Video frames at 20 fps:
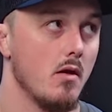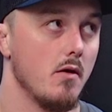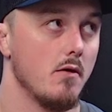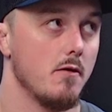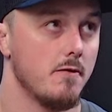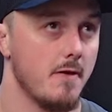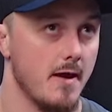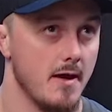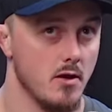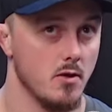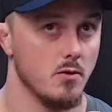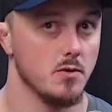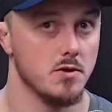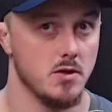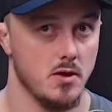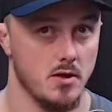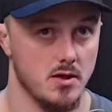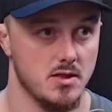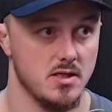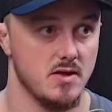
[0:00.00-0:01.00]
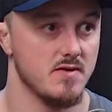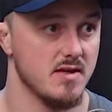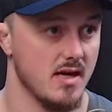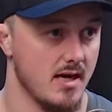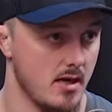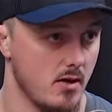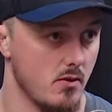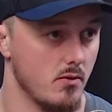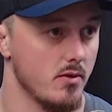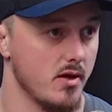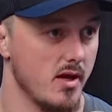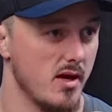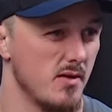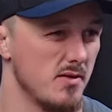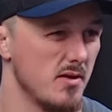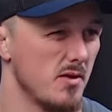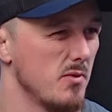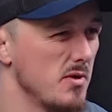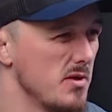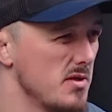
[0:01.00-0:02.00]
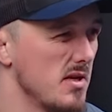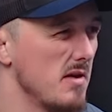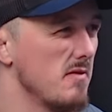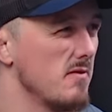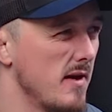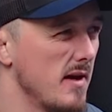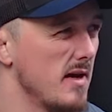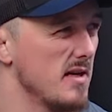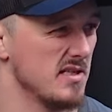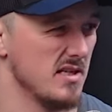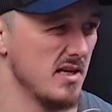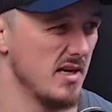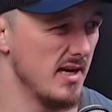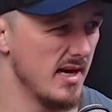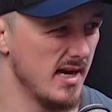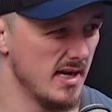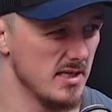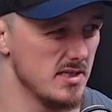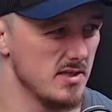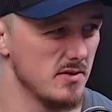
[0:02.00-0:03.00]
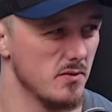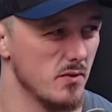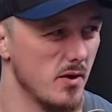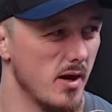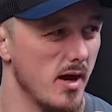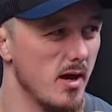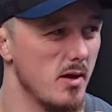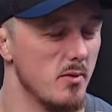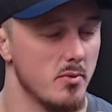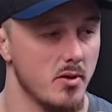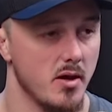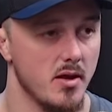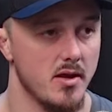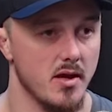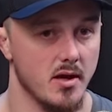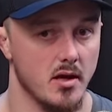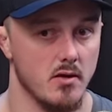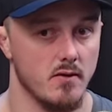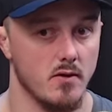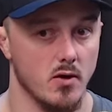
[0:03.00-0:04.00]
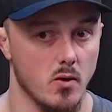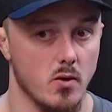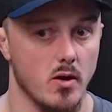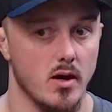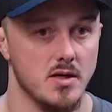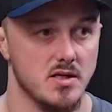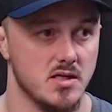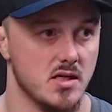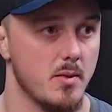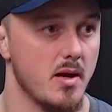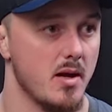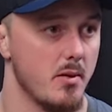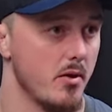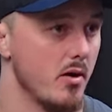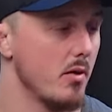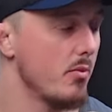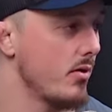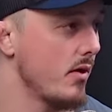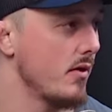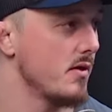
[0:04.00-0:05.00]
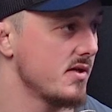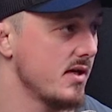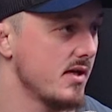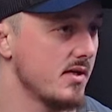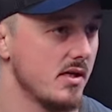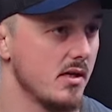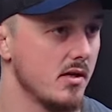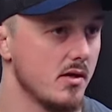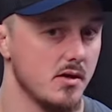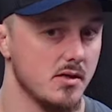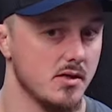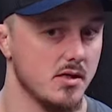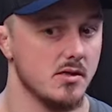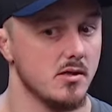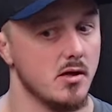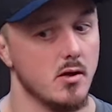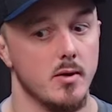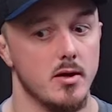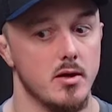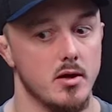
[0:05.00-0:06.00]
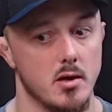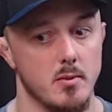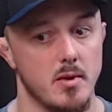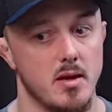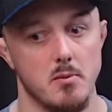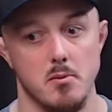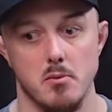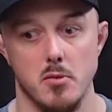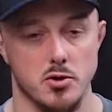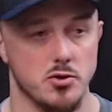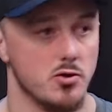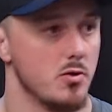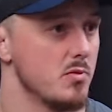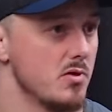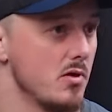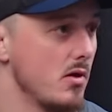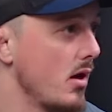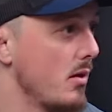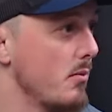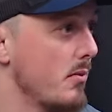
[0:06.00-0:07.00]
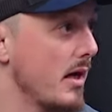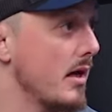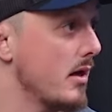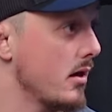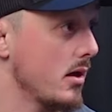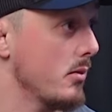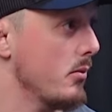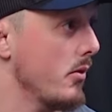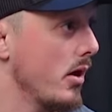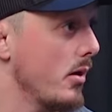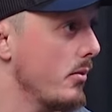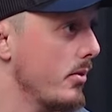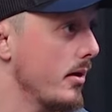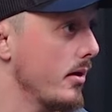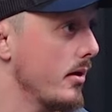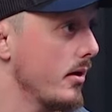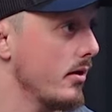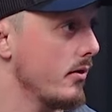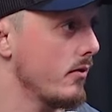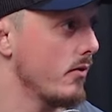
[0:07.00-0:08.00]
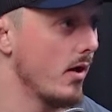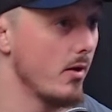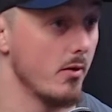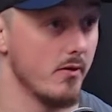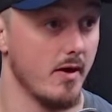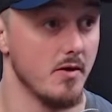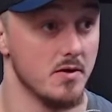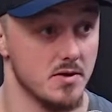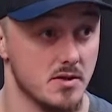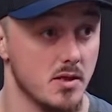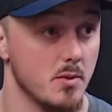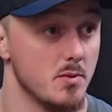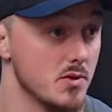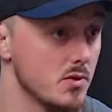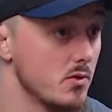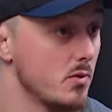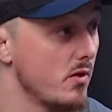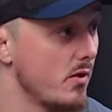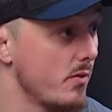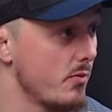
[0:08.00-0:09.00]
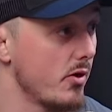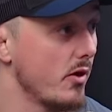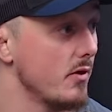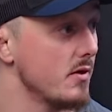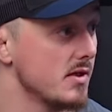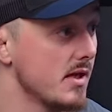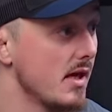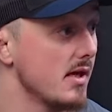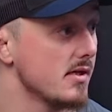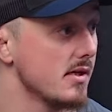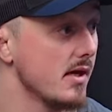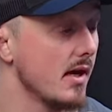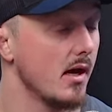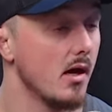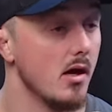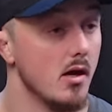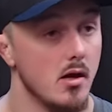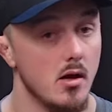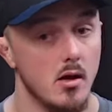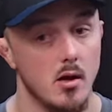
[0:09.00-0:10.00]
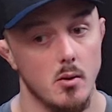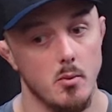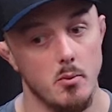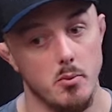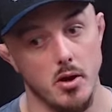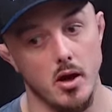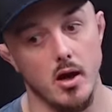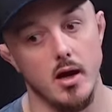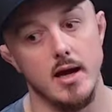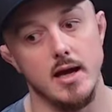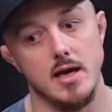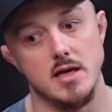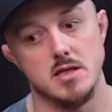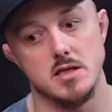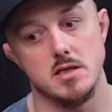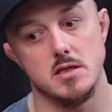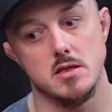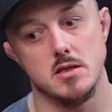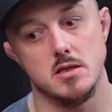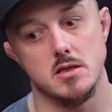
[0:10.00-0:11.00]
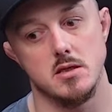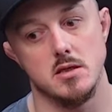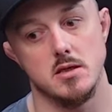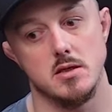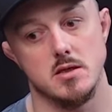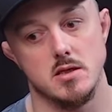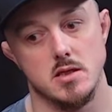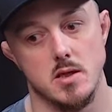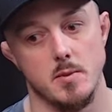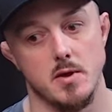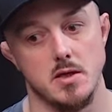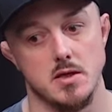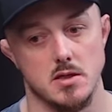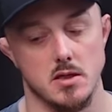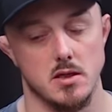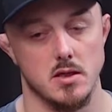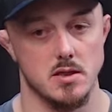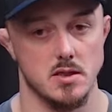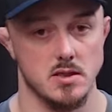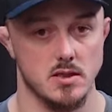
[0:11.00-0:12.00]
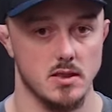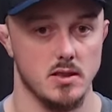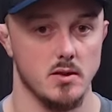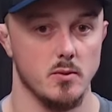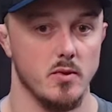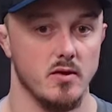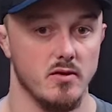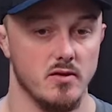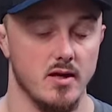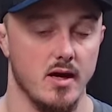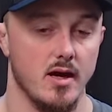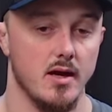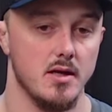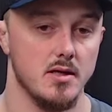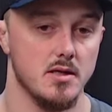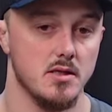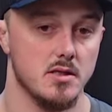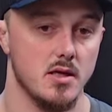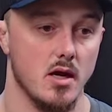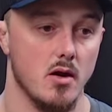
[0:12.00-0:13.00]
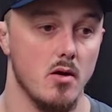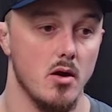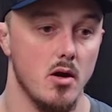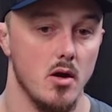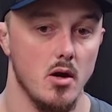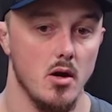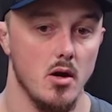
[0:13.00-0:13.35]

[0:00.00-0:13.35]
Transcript: fake alternatives out there, and I don't want to say fake as in a negative way, but they're going to require some element of processing because there's no way you're going to make mushrooms look like bacon, in my opinion, right, without some sort of processing. But it's something to consider with that. And so